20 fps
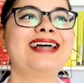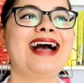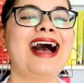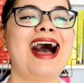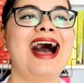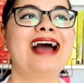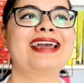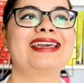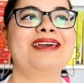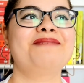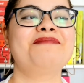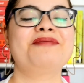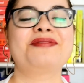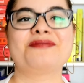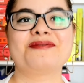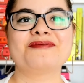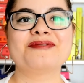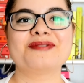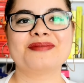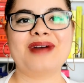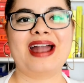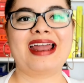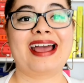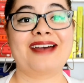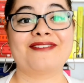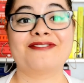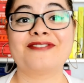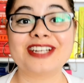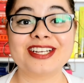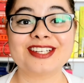I get through it, like I
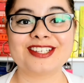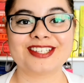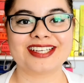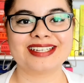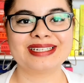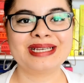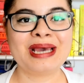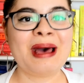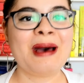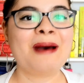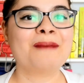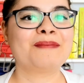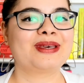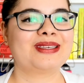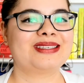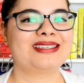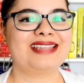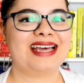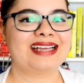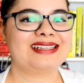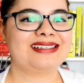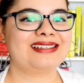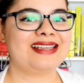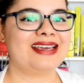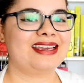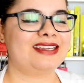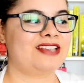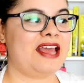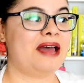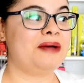finished it, because at that
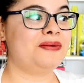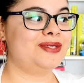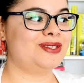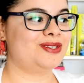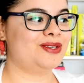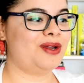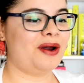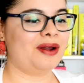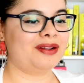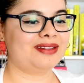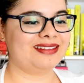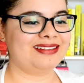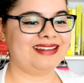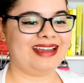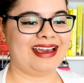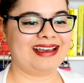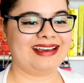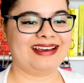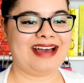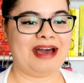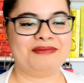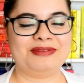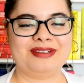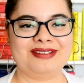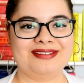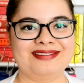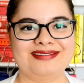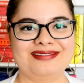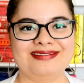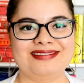stage I was not like, I
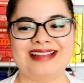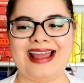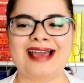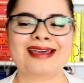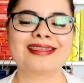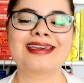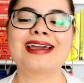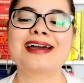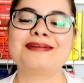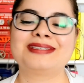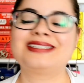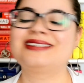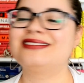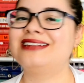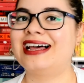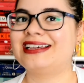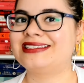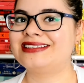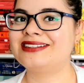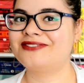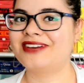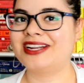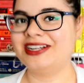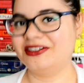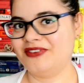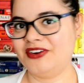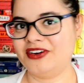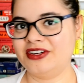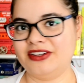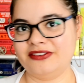still find it
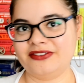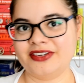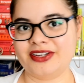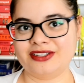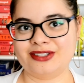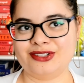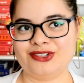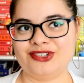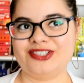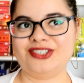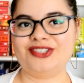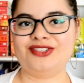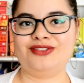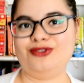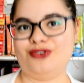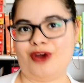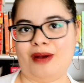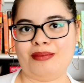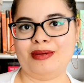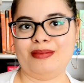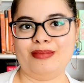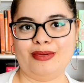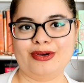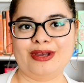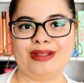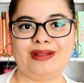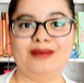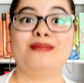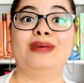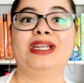very difficult to just drop a book in
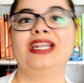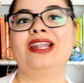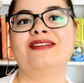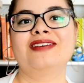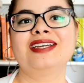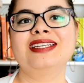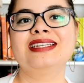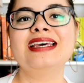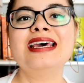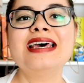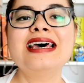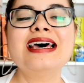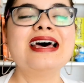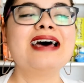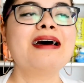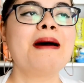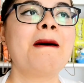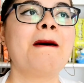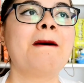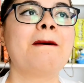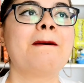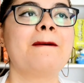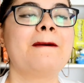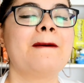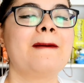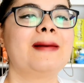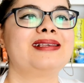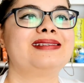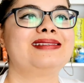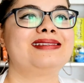the middle of it.
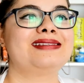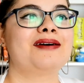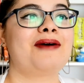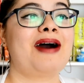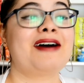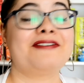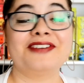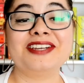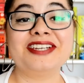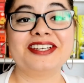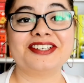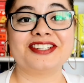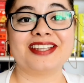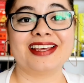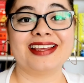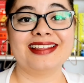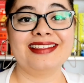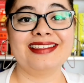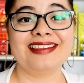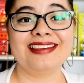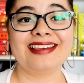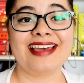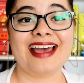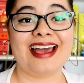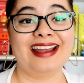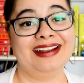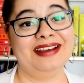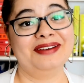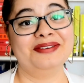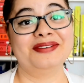So I finished it, and
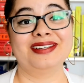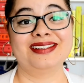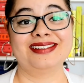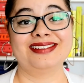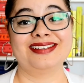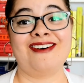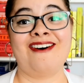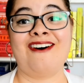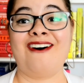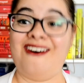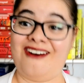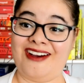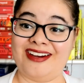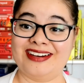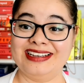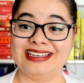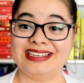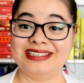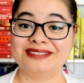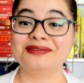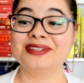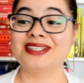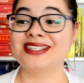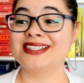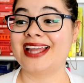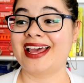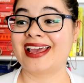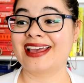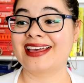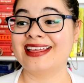it was hard. It was
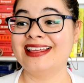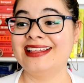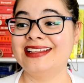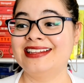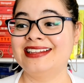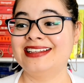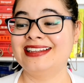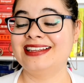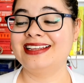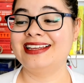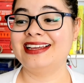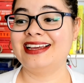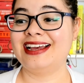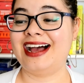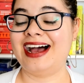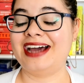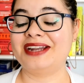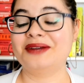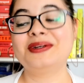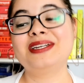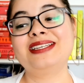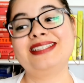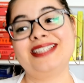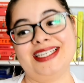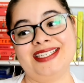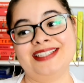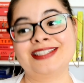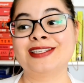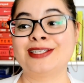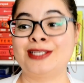like, I don't want to say
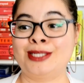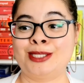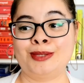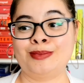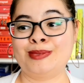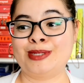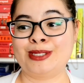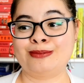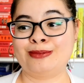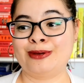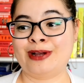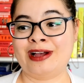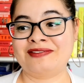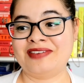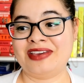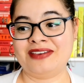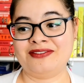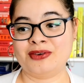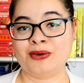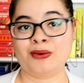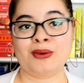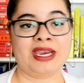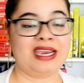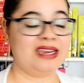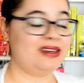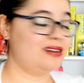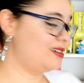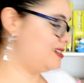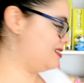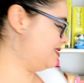it's the stupidest book I've ever read,
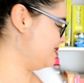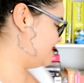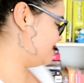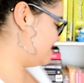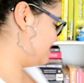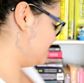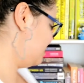because...